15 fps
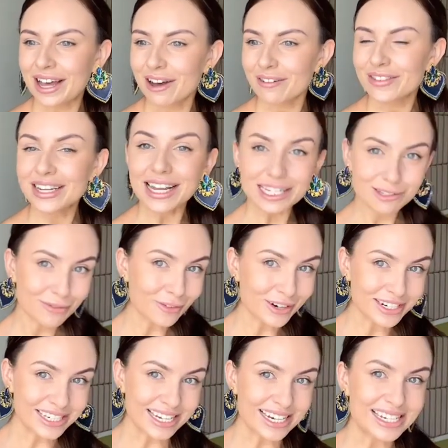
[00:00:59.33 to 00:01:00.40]
of the next
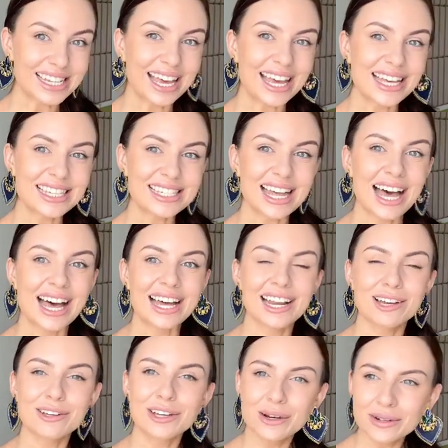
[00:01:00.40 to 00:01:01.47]
14 days, and
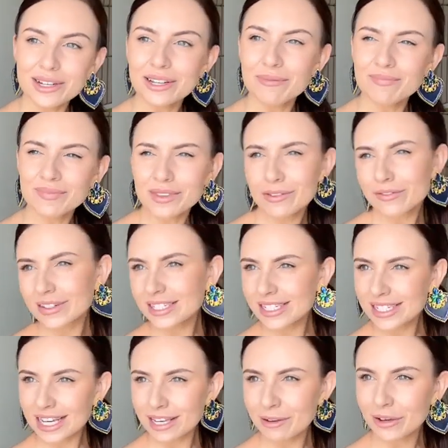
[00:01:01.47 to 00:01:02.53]
I'm
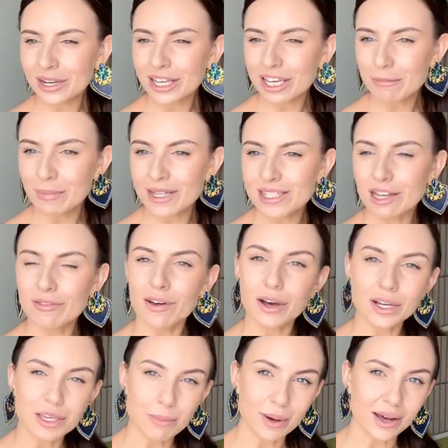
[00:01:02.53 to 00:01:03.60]
gonna keep myself
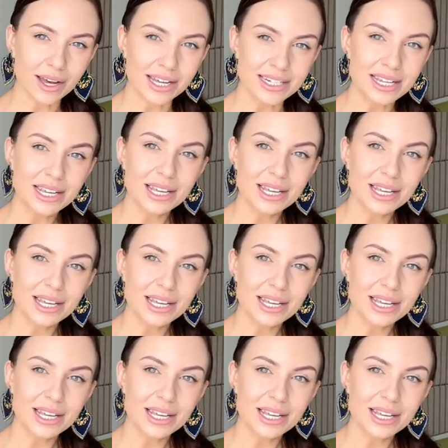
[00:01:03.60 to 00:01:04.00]
occupied